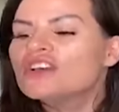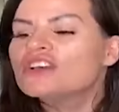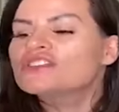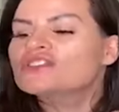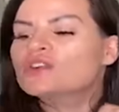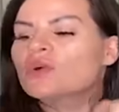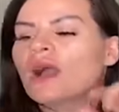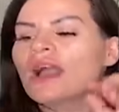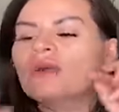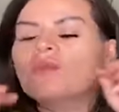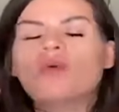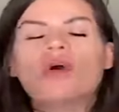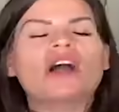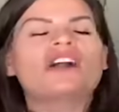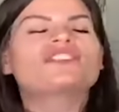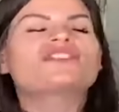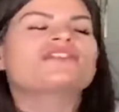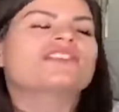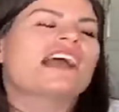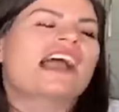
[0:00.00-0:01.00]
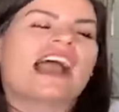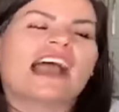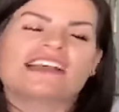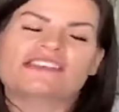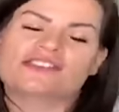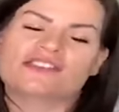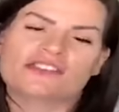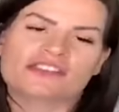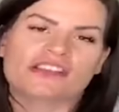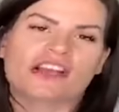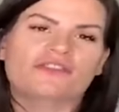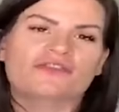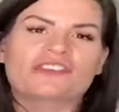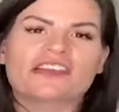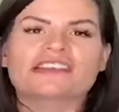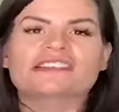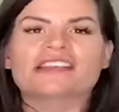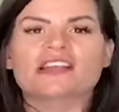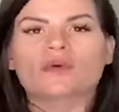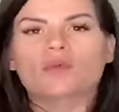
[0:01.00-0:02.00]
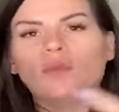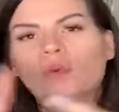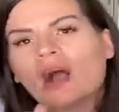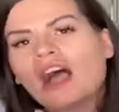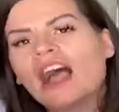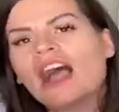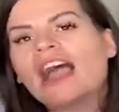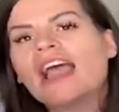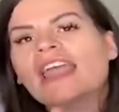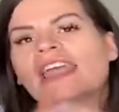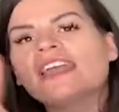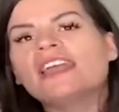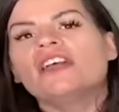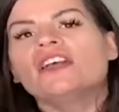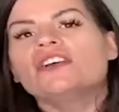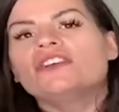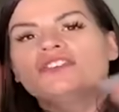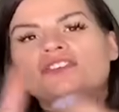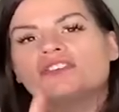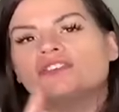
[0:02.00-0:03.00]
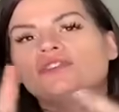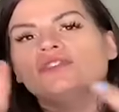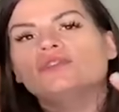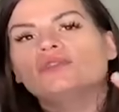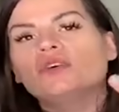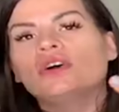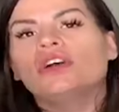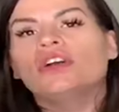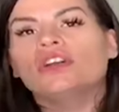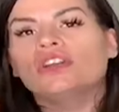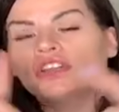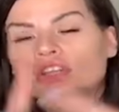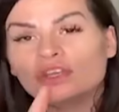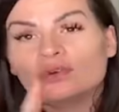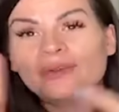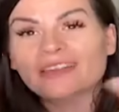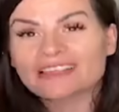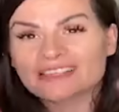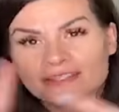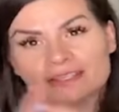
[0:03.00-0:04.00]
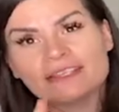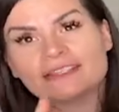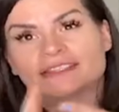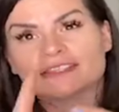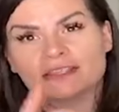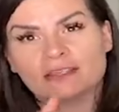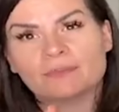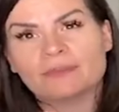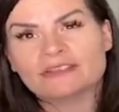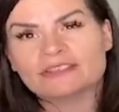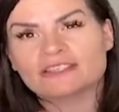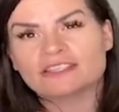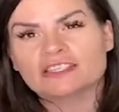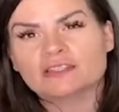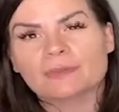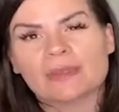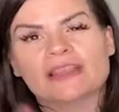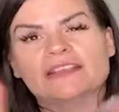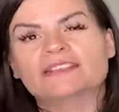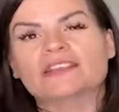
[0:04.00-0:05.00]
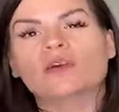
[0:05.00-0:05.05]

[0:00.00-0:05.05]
So I want you to ask yourself things like, why do you exist in the business space?